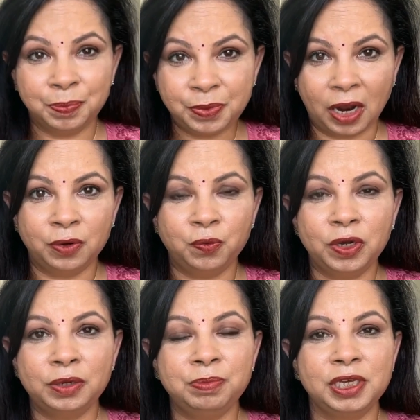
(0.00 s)
brown
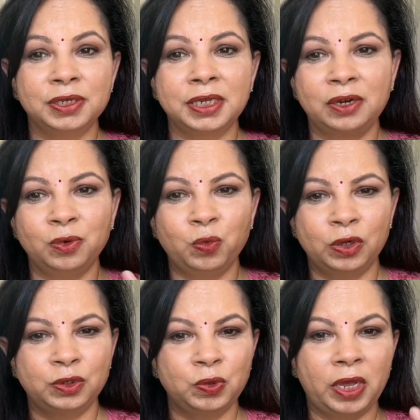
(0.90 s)
one because I don't
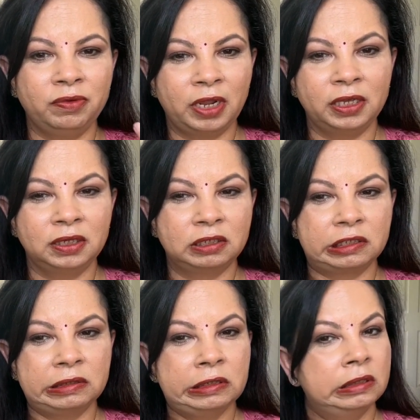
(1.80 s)
want to have like
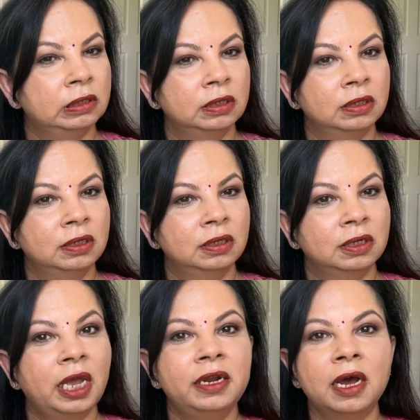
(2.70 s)

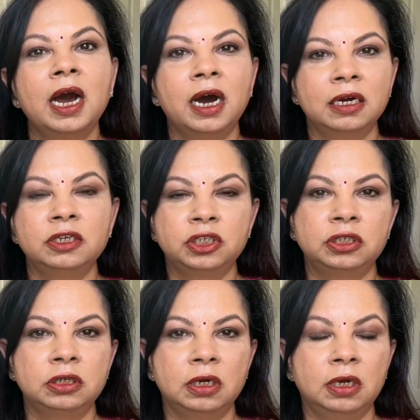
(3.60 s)
kind of
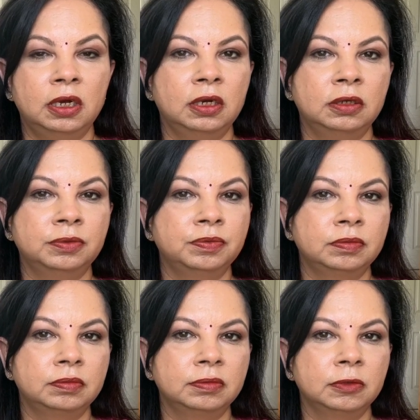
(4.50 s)
harsh
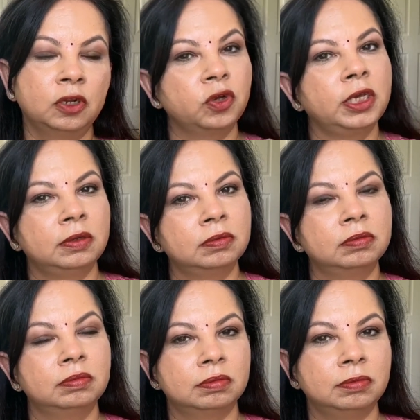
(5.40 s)
looking,
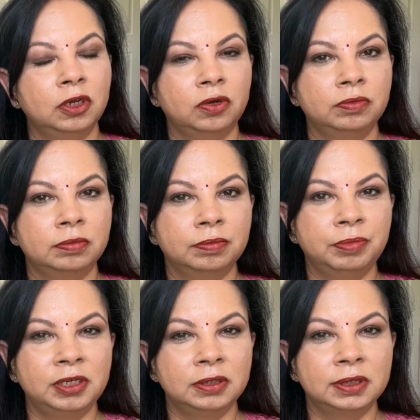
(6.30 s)

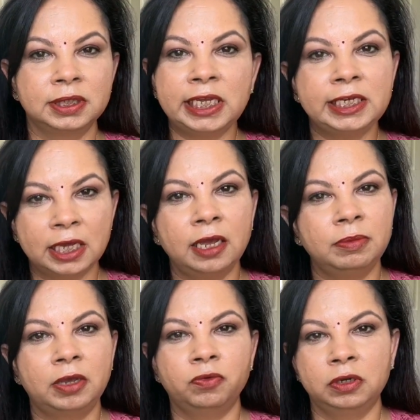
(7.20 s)
because daytime
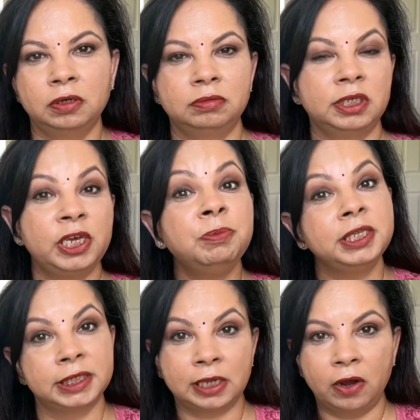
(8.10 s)
I want to keep it
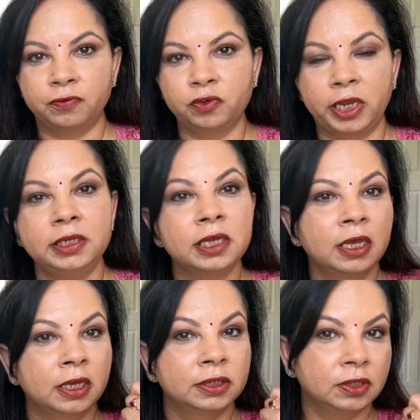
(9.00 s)
soft, right?
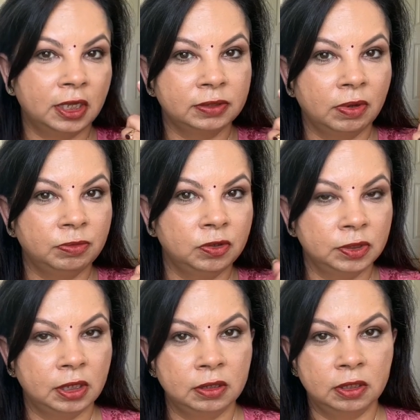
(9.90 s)
So that's why I'm
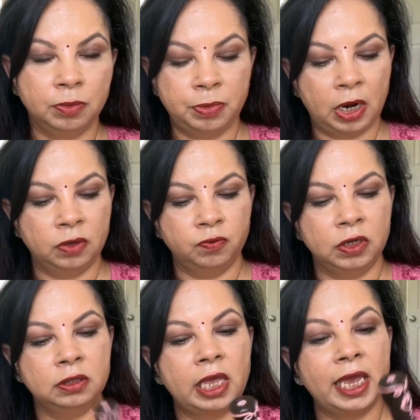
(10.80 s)
using the brown
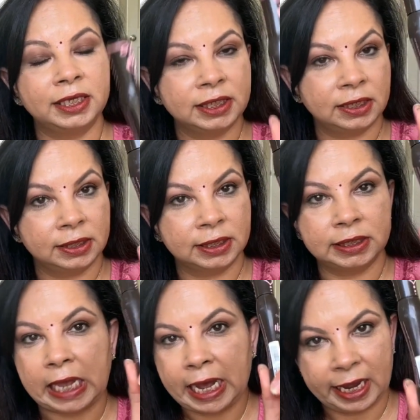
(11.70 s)
one.
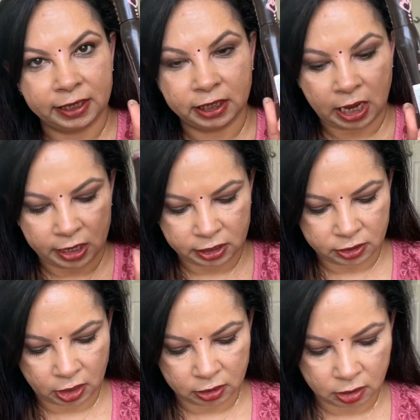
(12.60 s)
Essence, highly, highly
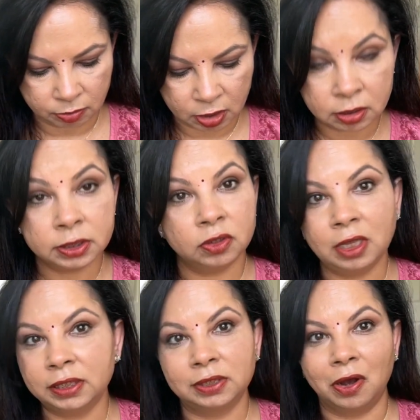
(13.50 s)
recommend. So
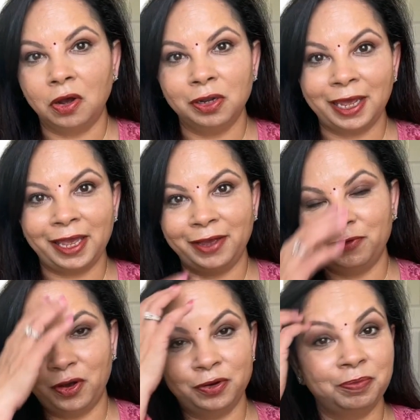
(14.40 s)
that's all I have
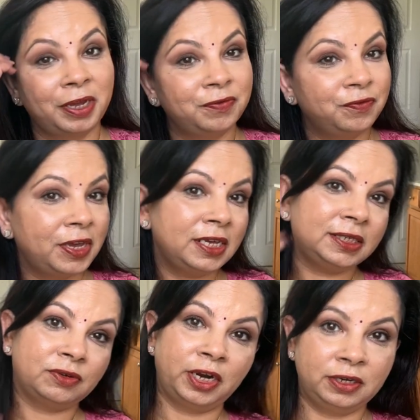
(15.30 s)
on my
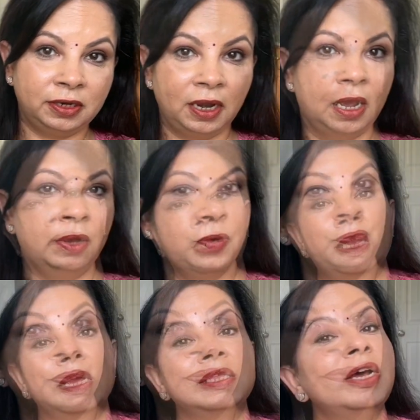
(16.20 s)
face right now.
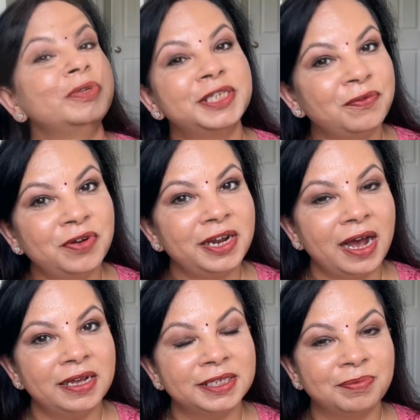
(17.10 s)
Now, someone
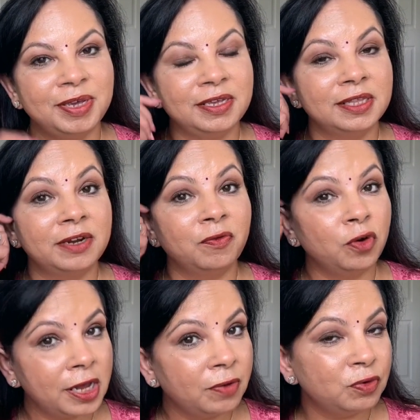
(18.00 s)
asked me that
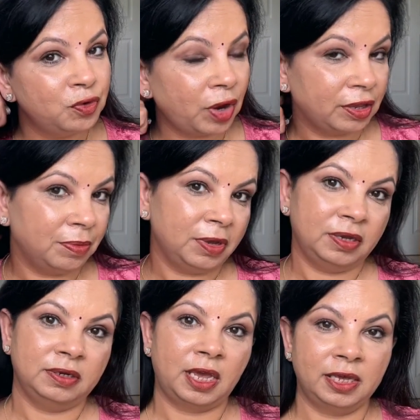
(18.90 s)
what I would
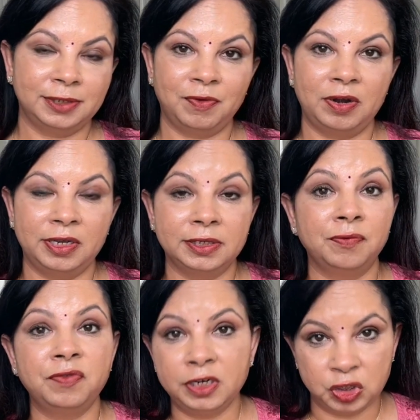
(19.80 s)
recommend as far as the
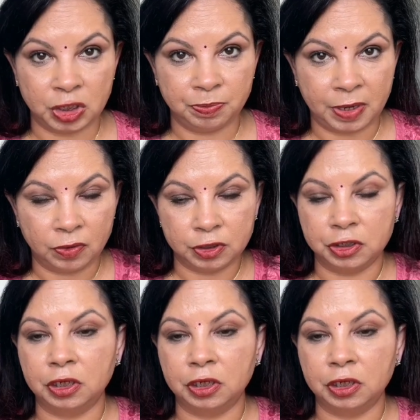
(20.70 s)
finishing powder.